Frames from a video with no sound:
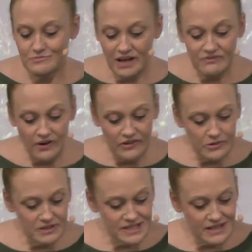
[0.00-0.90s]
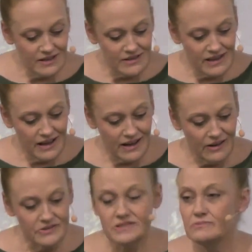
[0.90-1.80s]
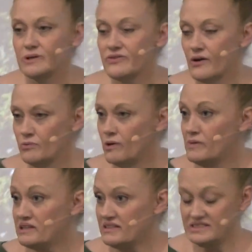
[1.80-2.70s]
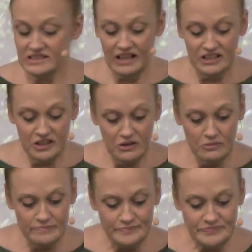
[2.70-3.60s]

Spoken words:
my father was there in the house with a woman I did not know.